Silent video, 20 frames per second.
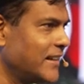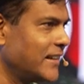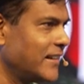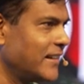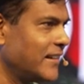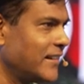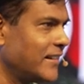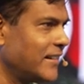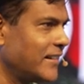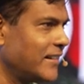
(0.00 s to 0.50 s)

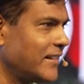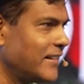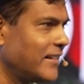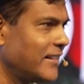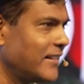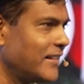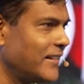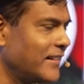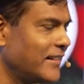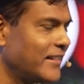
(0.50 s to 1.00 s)

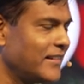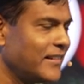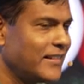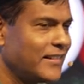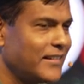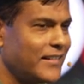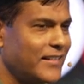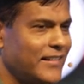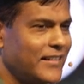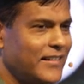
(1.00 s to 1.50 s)

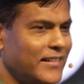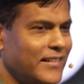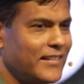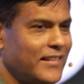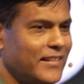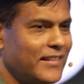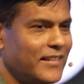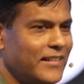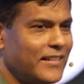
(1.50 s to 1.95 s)
Nobody speaks.